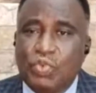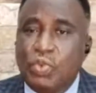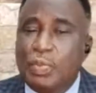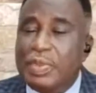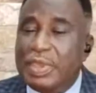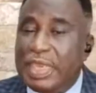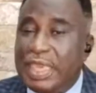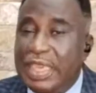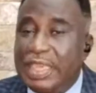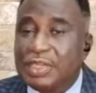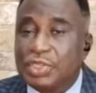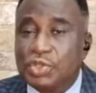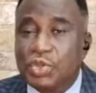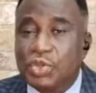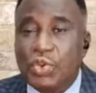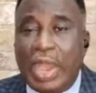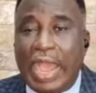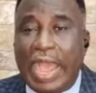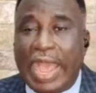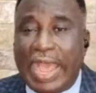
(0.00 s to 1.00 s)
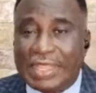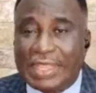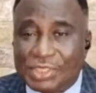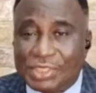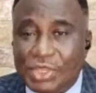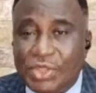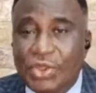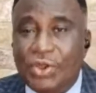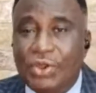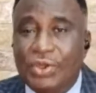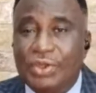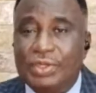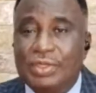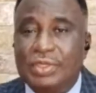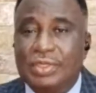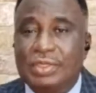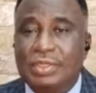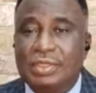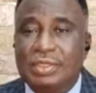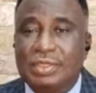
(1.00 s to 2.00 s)
We begin to ask God
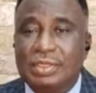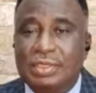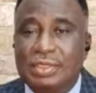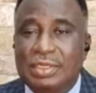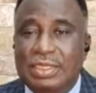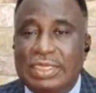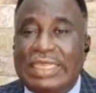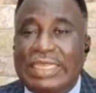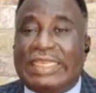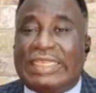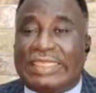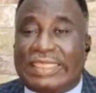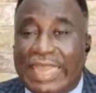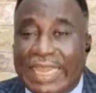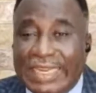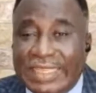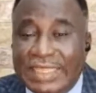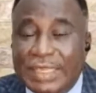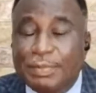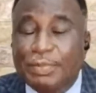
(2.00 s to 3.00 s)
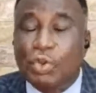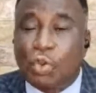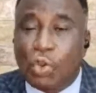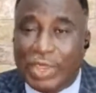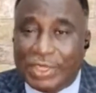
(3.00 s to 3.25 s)
intelligible